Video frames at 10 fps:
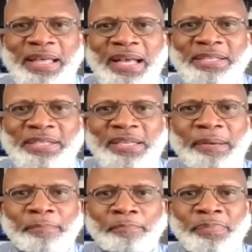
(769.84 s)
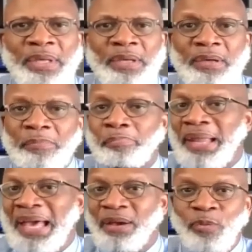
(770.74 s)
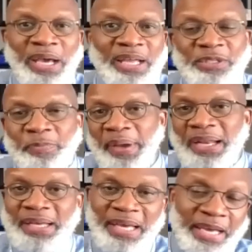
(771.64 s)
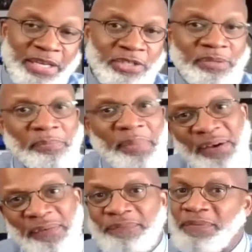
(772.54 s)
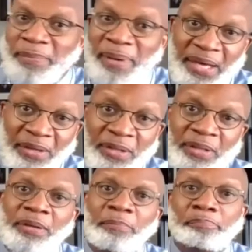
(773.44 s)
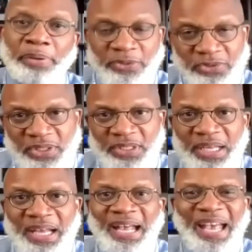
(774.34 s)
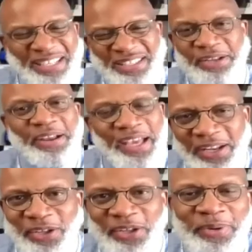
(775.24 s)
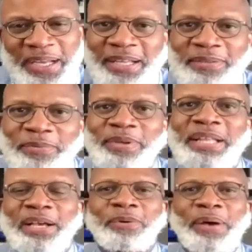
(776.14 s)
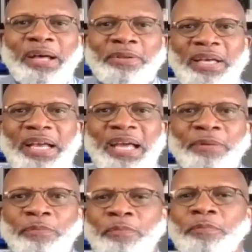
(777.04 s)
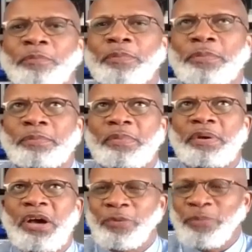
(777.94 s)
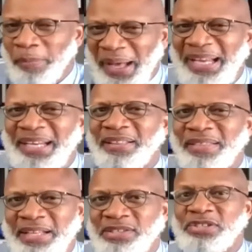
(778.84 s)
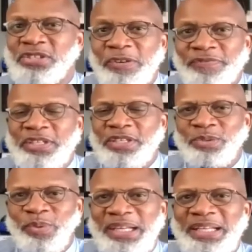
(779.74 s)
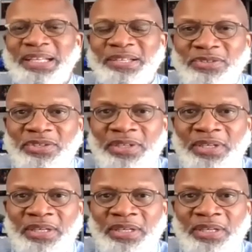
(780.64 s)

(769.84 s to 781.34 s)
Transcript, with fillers: that some black, white, Hispanic, Asian, male, female person has their head on right when they go out and are reminded that service is what it is.